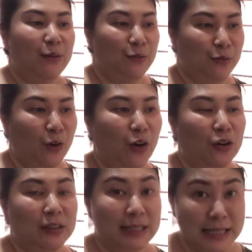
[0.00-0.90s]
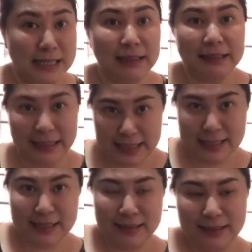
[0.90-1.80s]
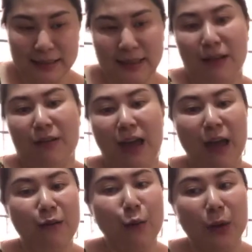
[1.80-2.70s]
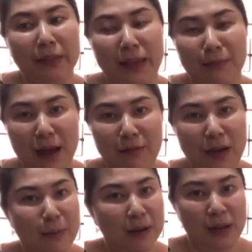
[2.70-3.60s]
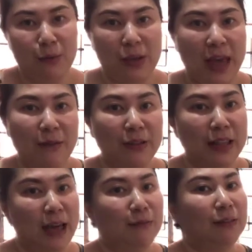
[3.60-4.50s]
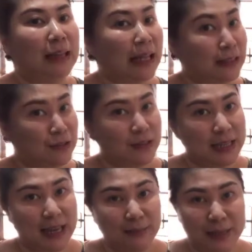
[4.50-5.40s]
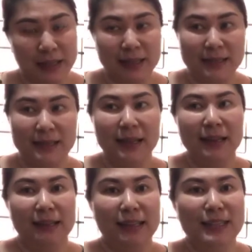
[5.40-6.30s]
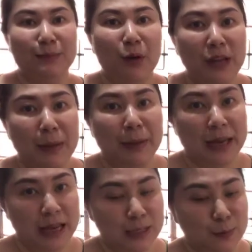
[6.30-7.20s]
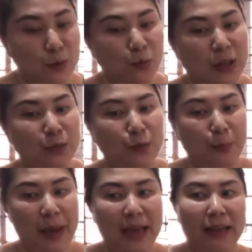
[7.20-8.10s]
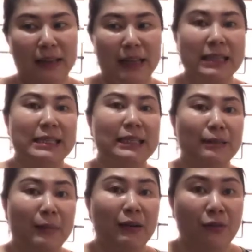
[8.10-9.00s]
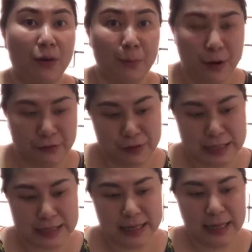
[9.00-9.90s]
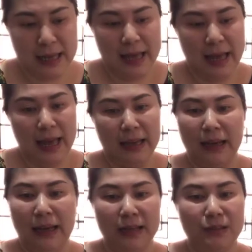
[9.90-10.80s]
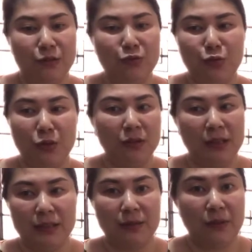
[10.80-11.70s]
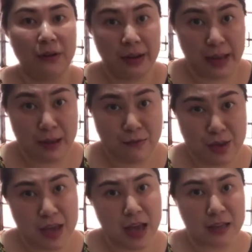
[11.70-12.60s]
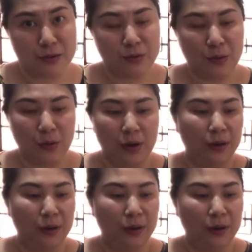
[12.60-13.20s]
for dessert later. Now, everyone in my family, we haven't had lunch yet because this morning my husband went to pack nasi lemak for breakfast, and as usual, it's very heavy, and so